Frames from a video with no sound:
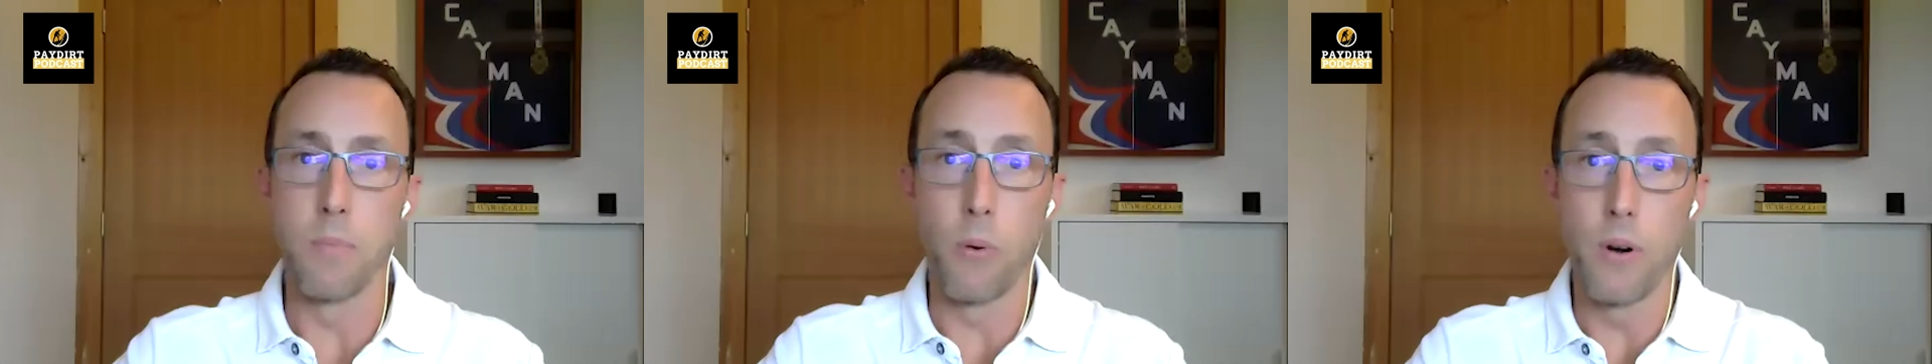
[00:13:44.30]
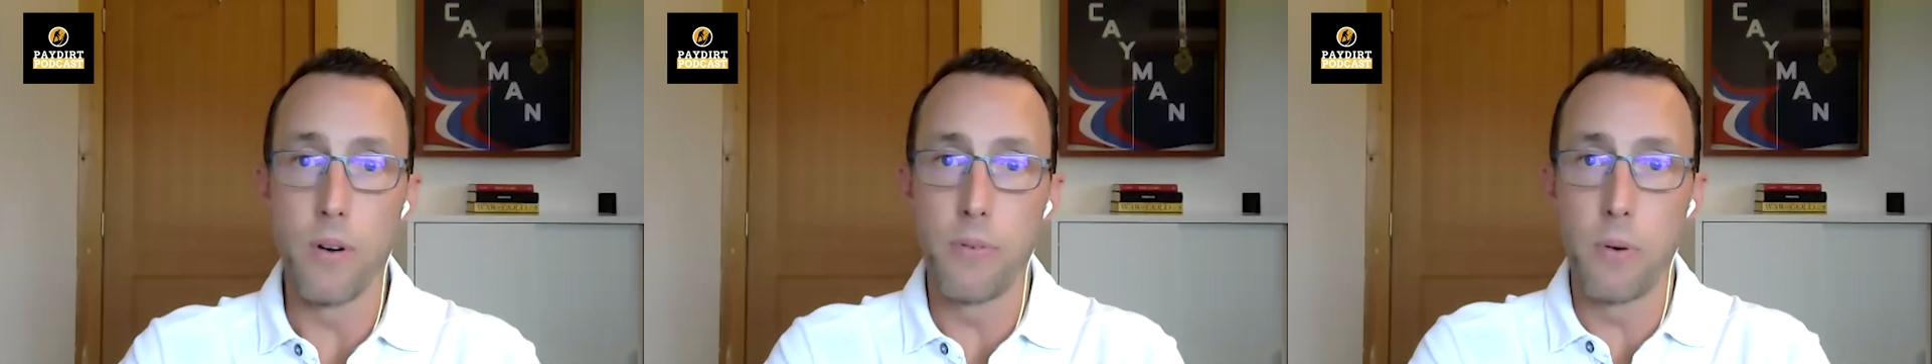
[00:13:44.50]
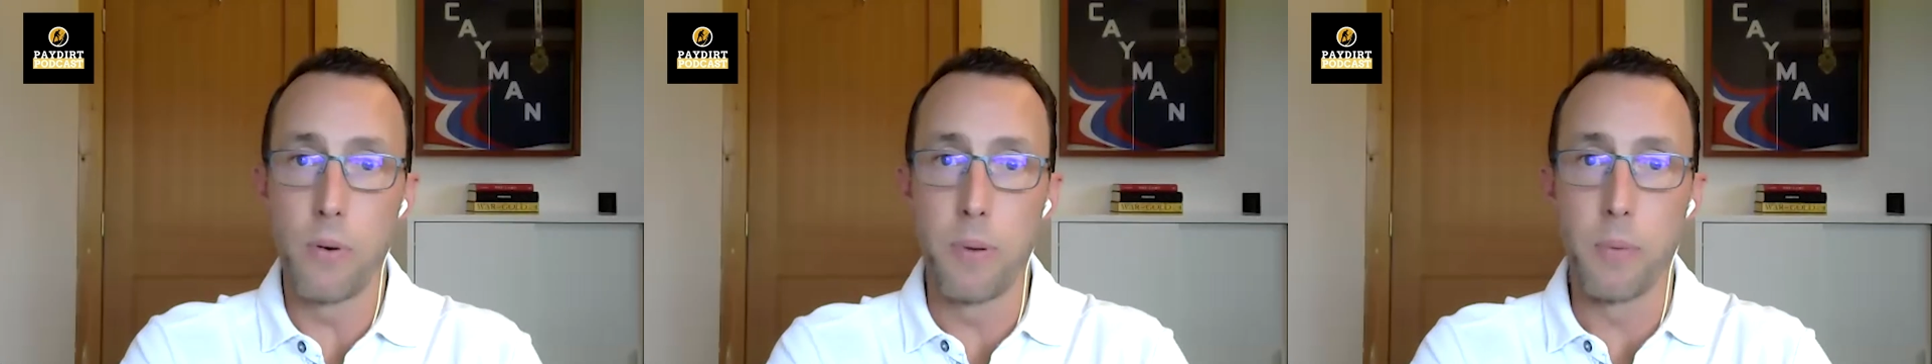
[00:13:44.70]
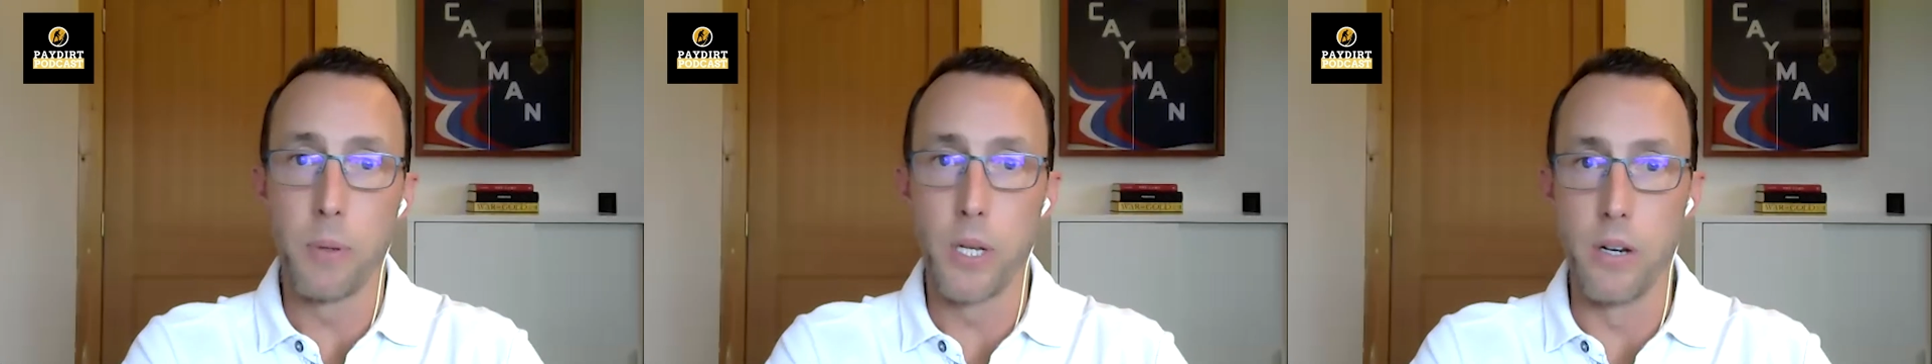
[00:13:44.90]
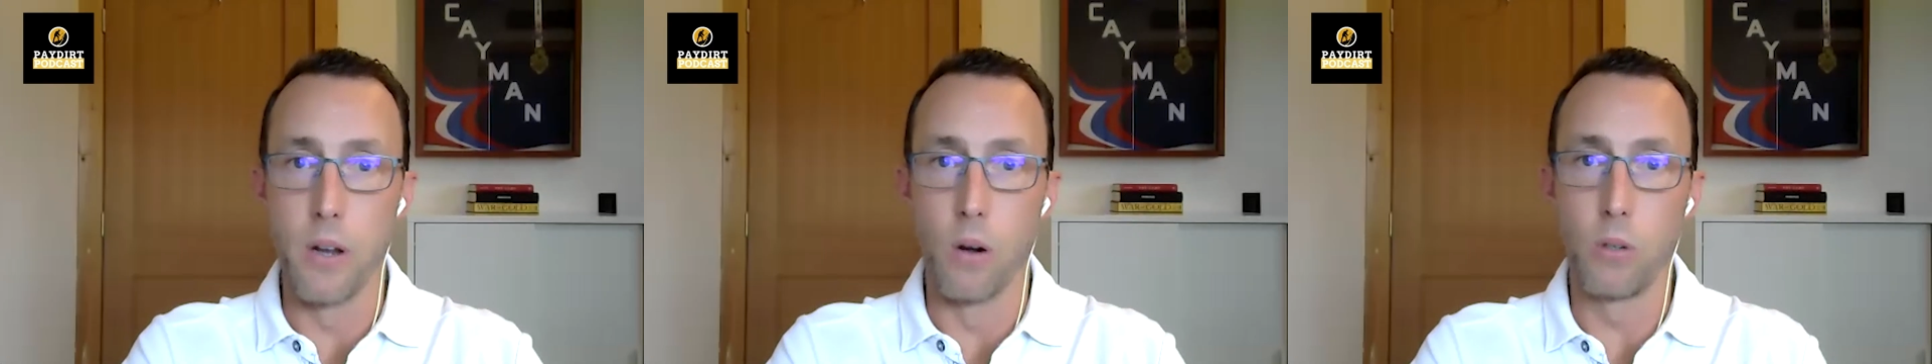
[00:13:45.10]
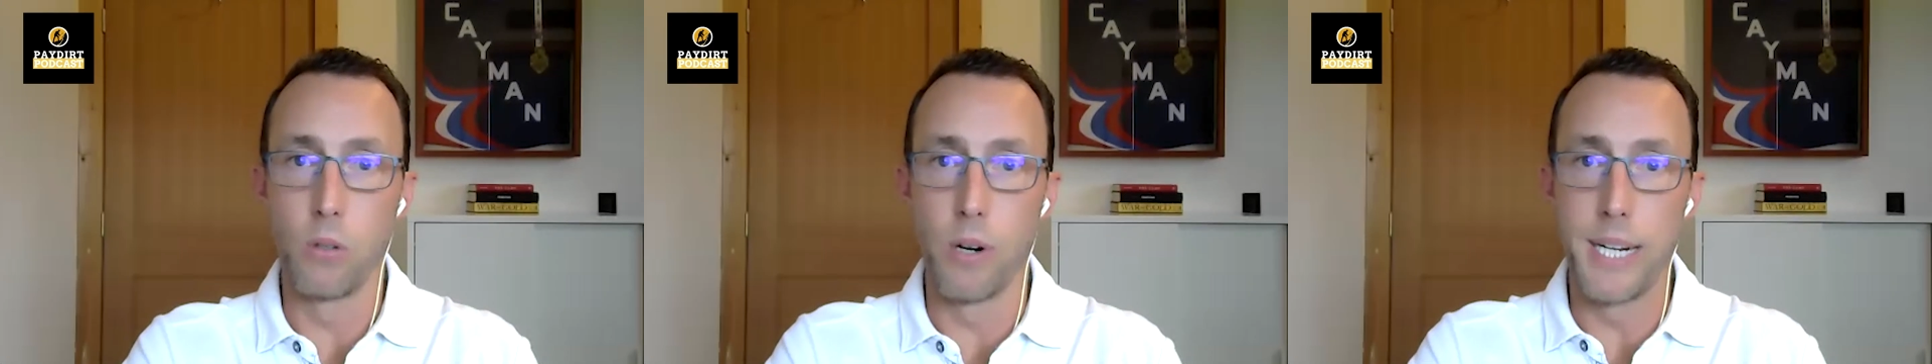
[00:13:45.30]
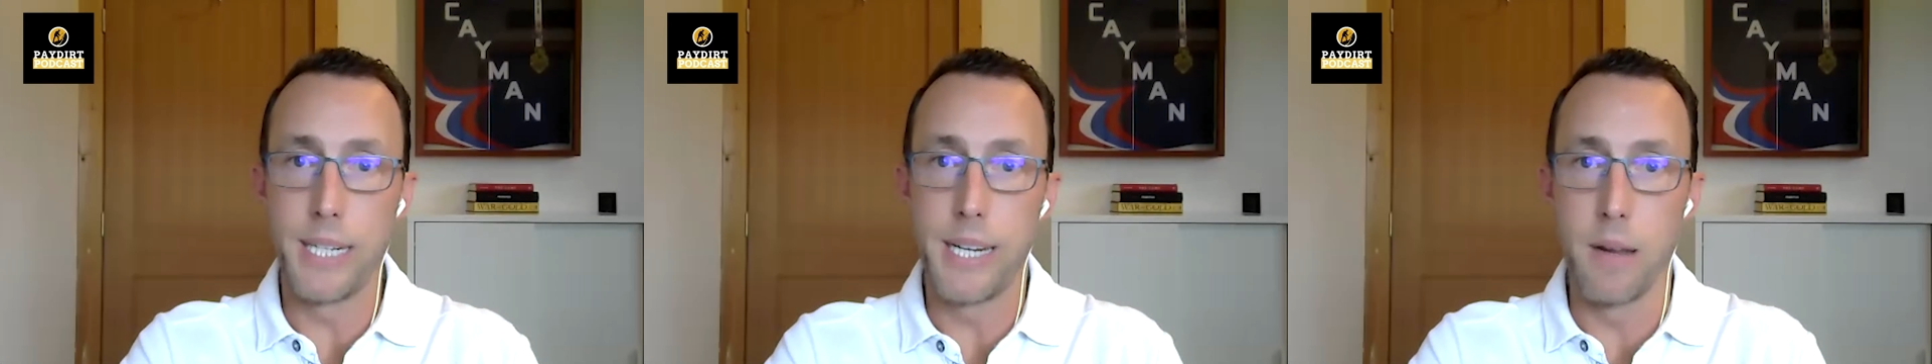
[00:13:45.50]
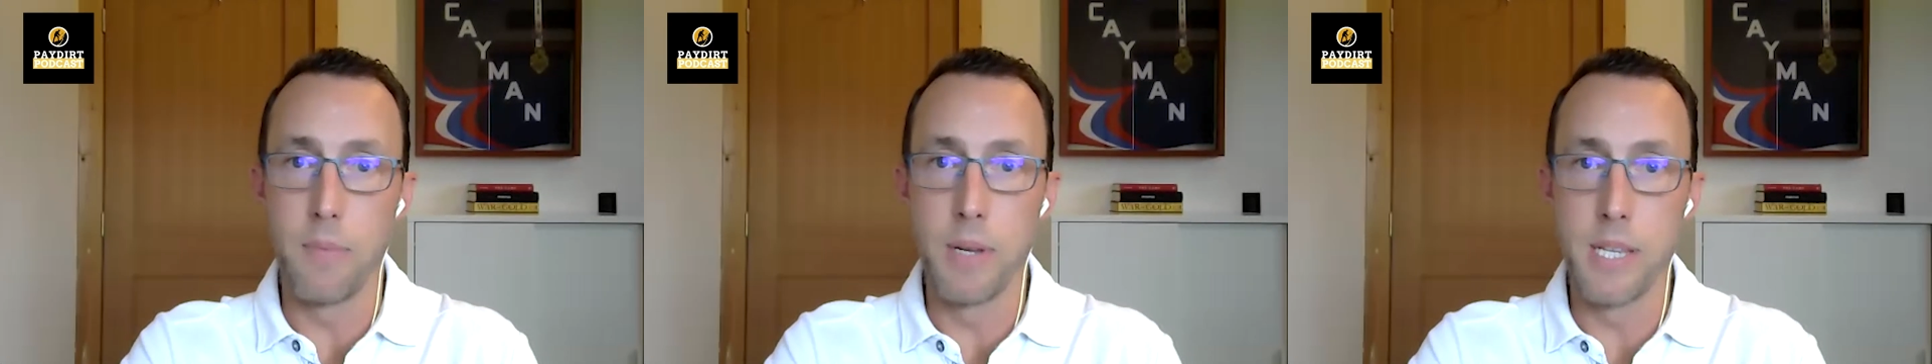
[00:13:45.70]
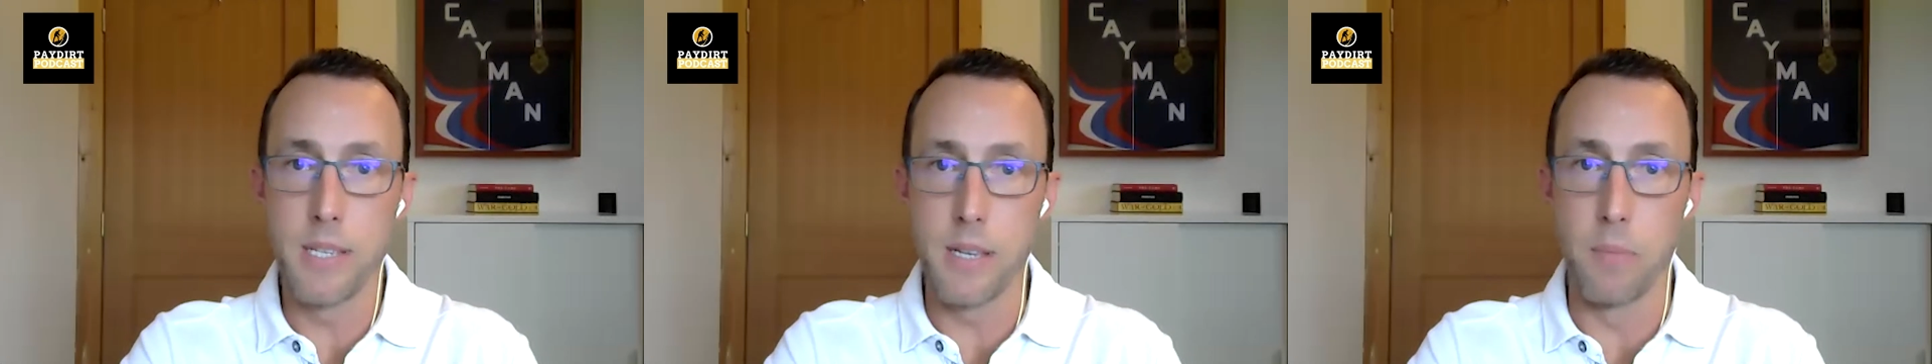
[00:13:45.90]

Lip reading: important for people to know Grand Cayman's